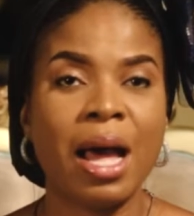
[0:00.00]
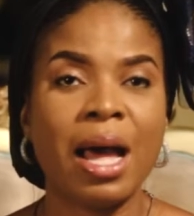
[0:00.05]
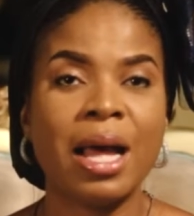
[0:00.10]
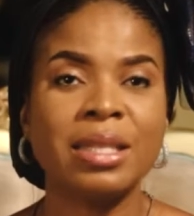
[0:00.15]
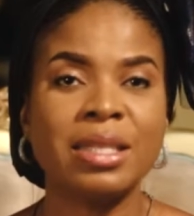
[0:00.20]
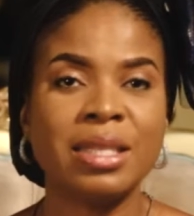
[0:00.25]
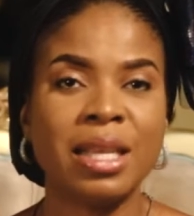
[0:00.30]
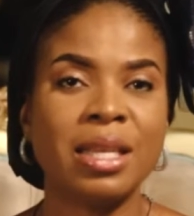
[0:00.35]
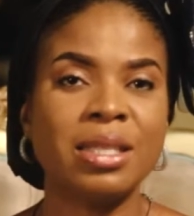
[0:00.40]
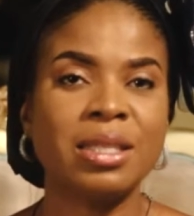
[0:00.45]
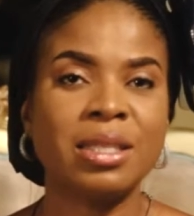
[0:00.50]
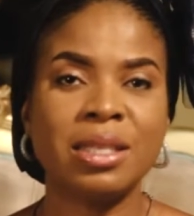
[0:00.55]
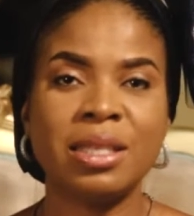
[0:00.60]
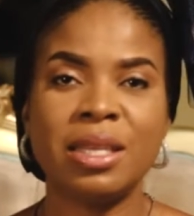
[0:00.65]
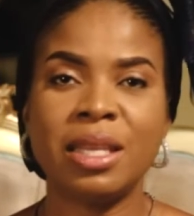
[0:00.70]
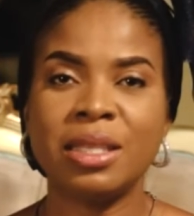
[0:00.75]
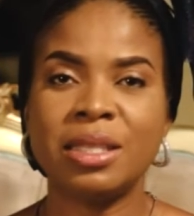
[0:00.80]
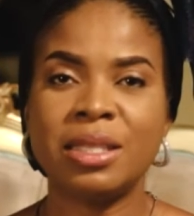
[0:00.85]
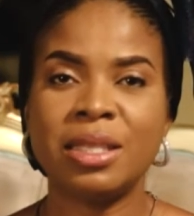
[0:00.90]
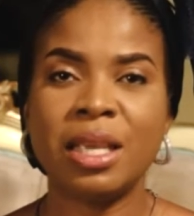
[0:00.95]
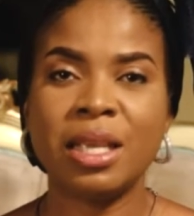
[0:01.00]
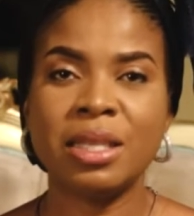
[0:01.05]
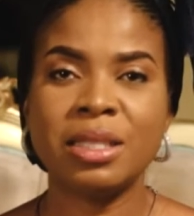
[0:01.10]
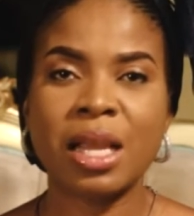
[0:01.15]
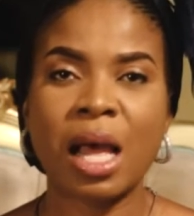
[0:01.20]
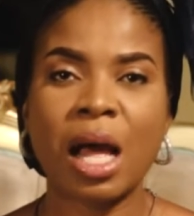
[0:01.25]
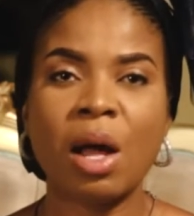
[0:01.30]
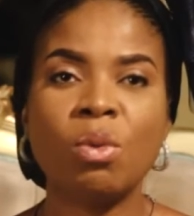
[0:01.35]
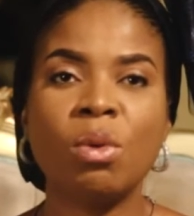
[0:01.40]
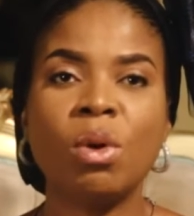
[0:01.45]
Our text today
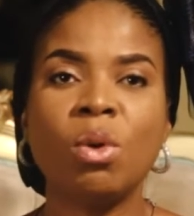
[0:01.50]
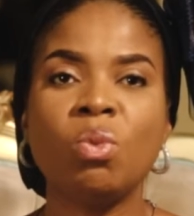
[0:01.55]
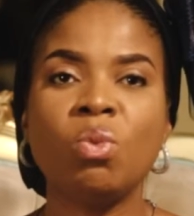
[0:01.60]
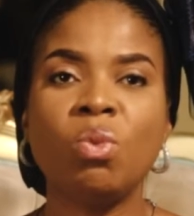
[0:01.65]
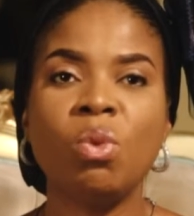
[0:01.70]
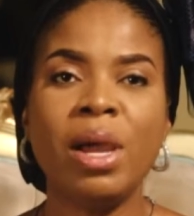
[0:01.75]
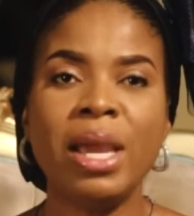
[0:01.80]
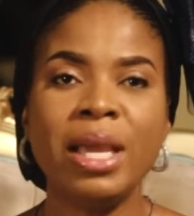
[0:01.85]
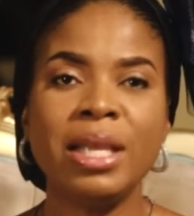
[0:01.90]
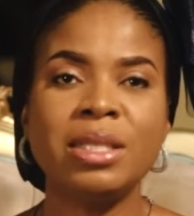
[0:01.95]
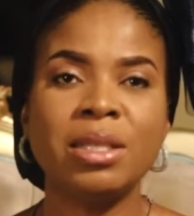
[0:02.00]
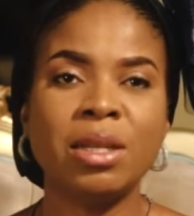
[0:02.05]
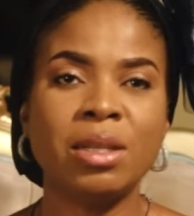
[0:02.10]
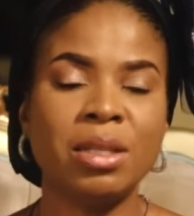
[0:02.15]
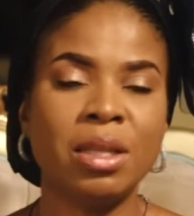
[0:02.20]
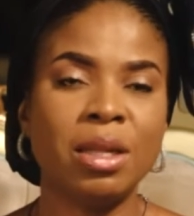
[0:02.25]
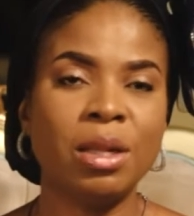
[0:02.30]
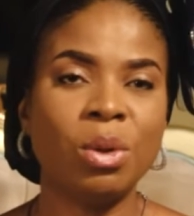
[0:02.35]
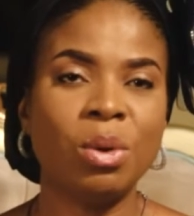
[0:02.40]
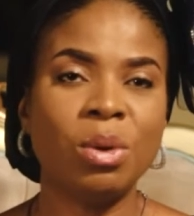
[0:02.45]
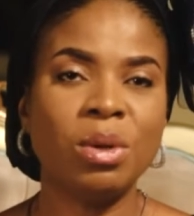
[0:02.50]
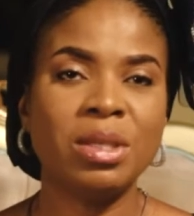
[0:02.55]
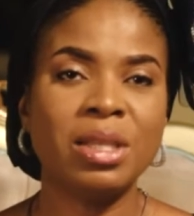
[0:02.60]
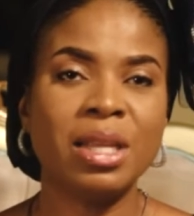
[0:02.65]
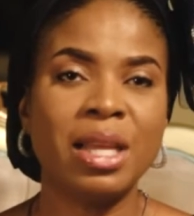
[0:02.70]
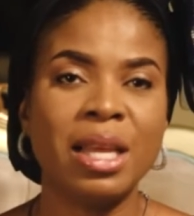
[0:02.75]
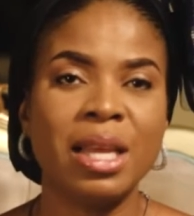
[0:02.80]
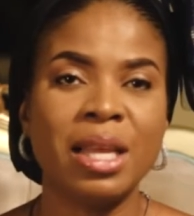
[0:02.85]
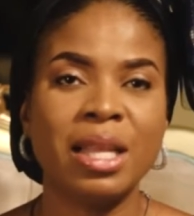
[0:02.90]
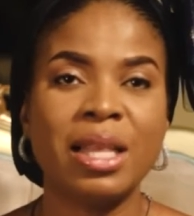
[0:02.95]
says, I will wait on the
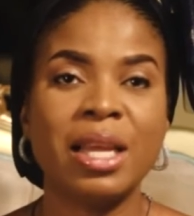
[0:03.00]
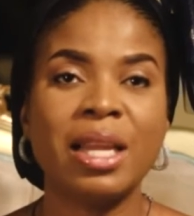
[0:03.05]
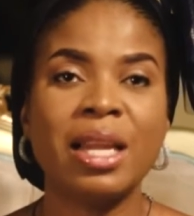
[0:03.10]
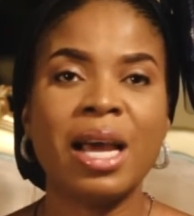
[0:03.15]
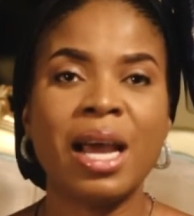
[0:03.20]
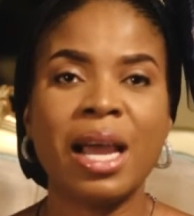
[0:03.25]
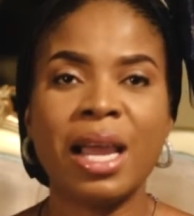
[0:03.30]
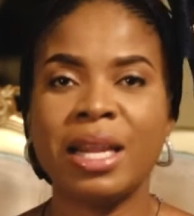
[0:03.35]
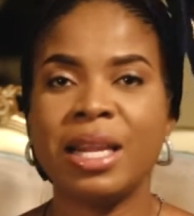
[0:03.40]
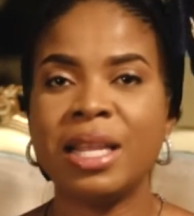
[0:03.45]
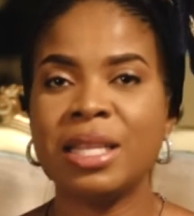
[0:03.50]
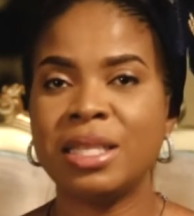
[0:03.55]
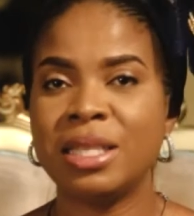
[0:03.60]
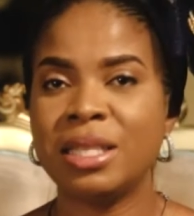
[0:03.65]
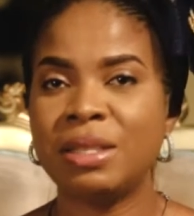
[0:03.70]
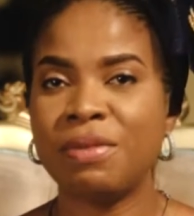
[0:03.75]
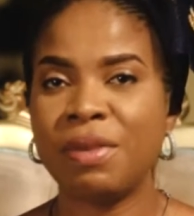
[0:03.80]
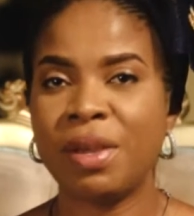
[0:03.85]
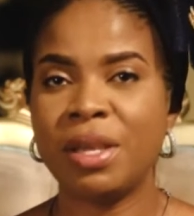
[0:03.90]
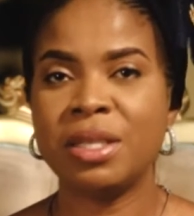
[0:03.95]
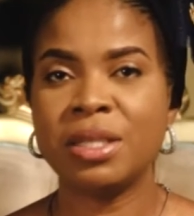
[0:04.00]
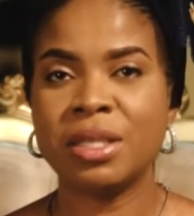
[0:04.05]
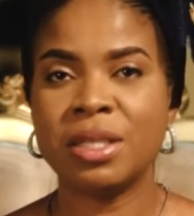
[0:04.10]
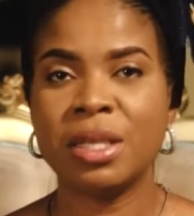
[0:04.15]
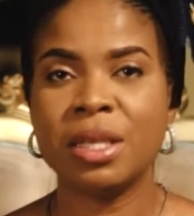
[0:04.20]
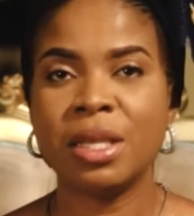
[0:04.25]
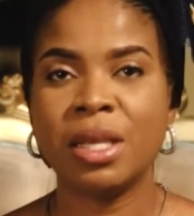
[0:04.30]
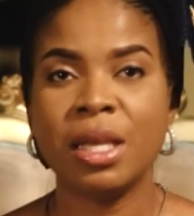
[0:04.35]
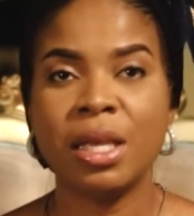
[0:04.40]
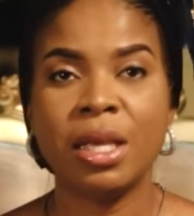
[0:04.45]
Lord that hideth his face.